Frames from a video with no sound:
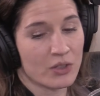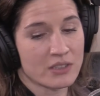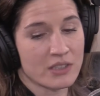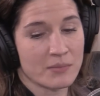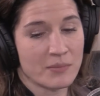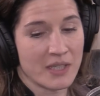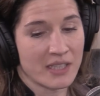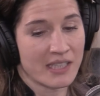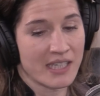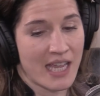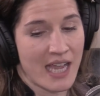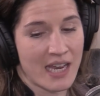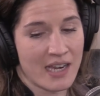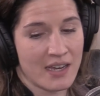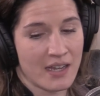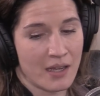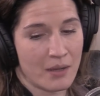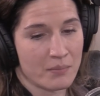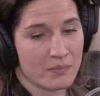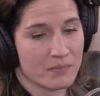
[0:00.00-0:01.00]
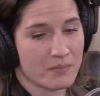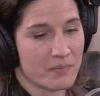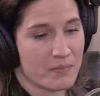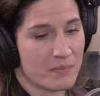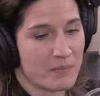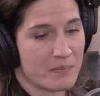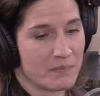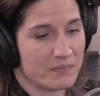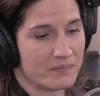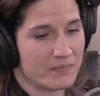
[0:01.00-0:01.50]
ultimately end up
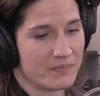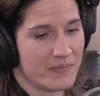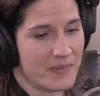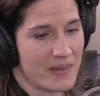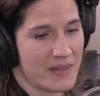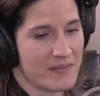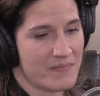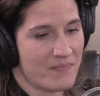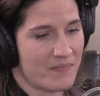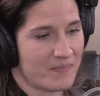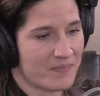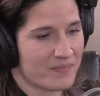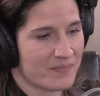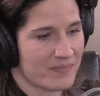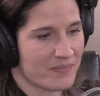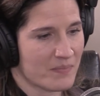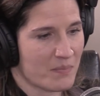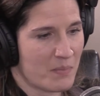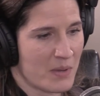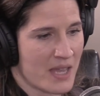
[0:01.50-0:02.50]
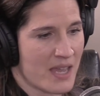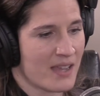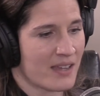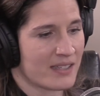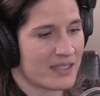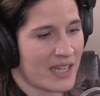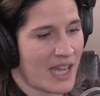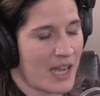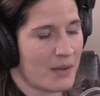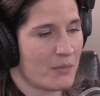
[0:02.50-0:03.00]

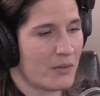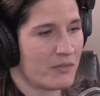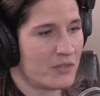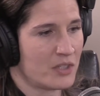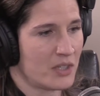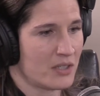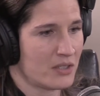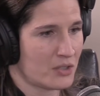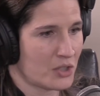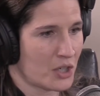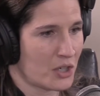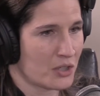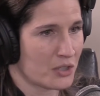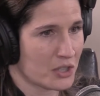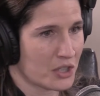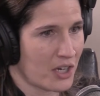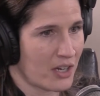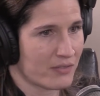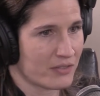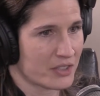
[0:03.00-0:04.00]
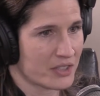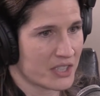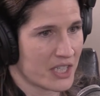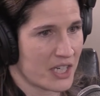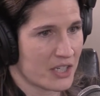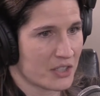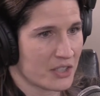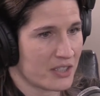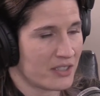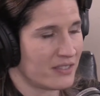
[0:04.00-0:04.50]
being a time of discharge
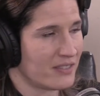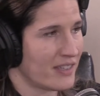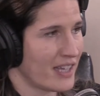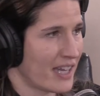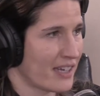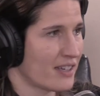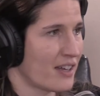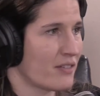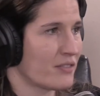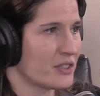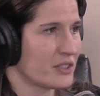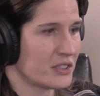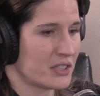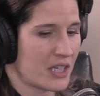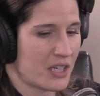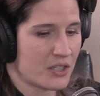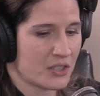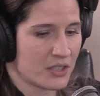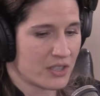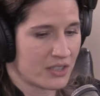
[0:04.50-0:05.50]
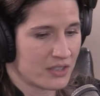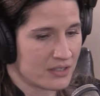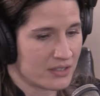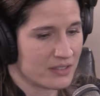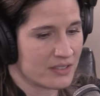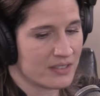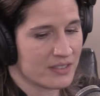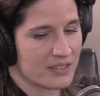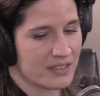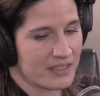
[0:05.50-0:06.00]
conversation. That
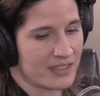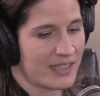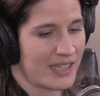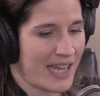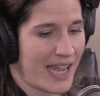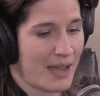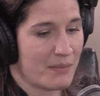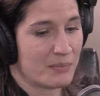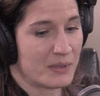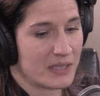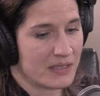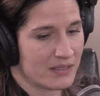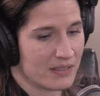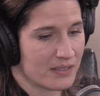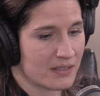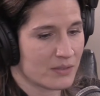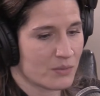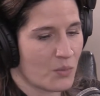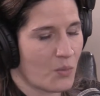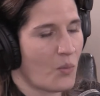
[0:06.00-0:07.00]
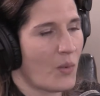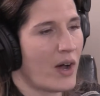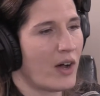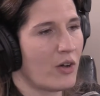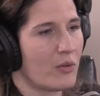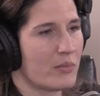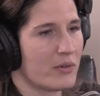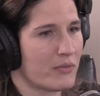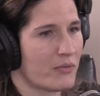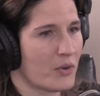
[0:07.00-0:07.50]
conversation happens
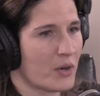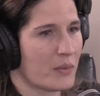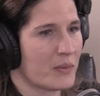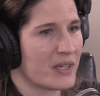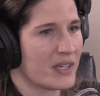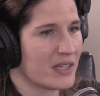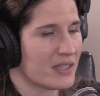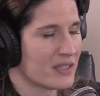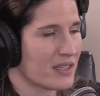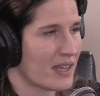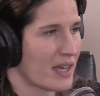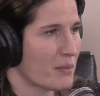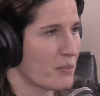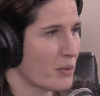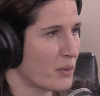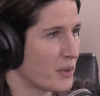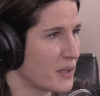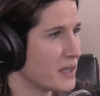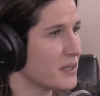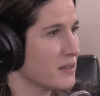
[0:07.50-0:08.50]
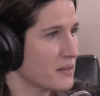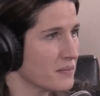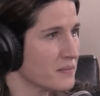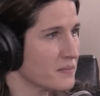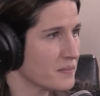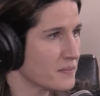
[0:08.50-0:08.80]
well before we get to that point.